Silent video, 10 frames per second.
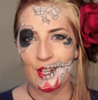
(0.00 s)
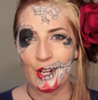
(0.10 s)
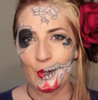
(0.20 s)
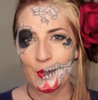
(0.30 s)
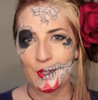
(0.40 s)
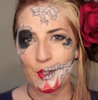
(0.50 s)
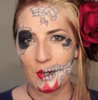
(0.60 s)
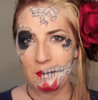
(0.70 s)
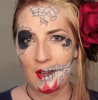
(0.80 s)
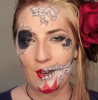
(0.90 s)
You can also
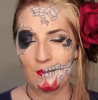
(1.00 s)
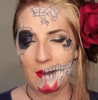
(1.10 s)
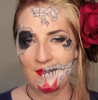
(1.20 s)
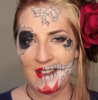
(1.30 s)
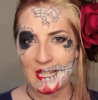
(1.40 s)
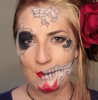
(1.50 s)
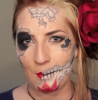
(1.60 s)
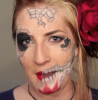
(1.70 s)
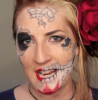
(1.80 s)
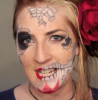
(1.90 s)
join me on my
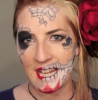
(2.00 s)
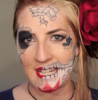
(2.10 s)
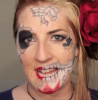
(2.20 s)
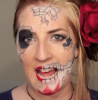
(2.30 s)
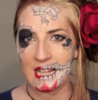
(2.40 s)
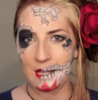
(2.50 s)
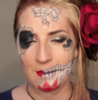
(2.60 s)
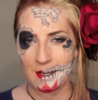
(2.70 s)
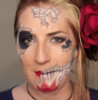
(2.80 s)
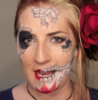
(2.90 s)
Facebook page under
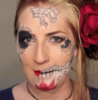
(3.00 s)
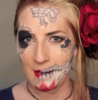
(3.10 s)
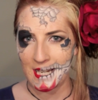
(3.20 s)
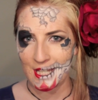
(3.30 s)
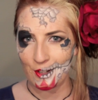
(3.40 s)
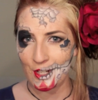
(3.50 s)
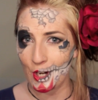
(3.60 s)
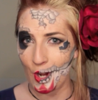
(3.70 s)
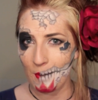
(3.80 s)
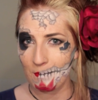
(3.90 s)

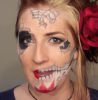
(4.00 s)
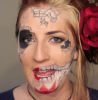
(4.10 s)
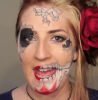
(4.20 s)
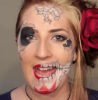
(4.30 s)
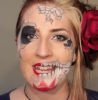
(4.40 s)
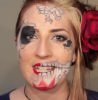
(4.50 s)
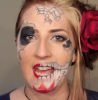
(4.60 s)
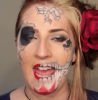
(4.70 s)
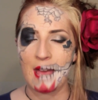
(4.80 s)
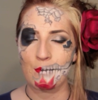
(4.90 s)
alchemymakeupartistry.com, and
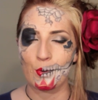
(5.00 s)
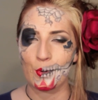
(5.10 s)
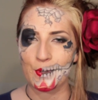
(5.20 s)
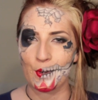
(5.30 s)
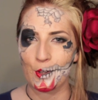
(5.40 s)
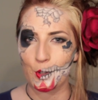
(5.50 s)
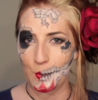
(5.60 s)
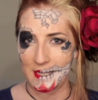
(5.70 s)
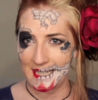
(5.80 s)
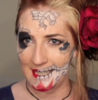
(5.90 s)
I am also on
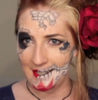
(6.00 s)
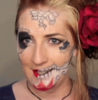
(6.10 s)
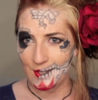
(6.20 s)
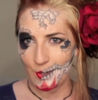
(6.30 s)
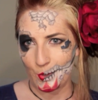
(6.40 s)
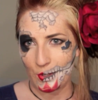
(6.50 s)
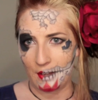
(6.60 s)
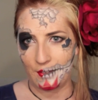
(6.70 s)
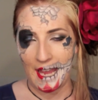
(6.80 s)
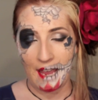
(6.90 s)
Twitter. So
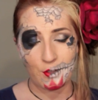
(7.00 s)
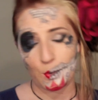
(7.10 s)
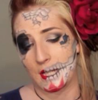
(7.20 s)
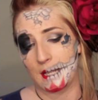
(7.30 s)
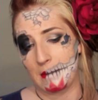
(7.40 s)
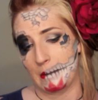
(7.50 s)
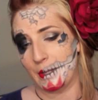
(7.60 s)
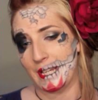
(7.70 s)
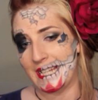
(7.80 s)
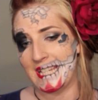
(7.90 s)
if you have Twitter,
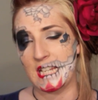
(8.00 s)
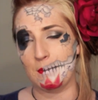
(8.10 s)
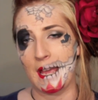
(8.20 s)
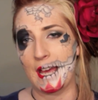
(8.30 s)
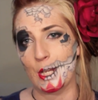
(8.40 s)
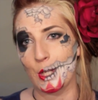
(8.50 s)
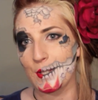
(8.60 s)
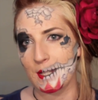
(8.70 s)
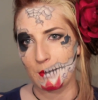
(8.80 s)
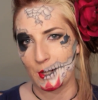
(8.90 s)
maybe you can teach me how to
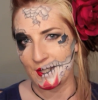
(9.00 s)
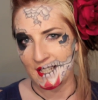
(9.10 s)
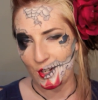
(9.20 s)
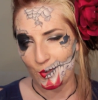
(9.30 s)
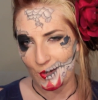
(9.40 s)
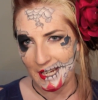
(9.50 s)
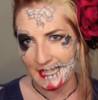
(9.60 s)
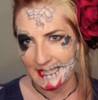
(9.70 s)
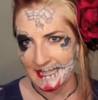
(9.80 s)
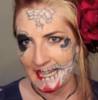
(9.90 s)
use it because I don't really
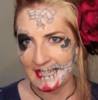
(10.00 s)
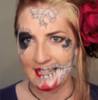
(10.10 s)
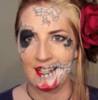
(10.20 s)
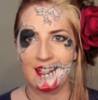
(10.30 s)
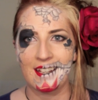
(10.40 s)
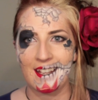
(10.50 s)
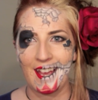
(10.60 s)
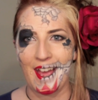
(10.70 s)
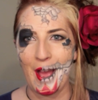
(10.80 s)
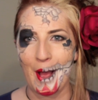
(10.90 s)
understand
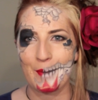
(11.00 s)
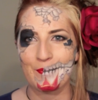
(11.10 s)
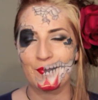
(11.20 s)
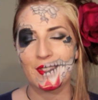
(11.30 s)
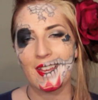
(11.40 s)
it.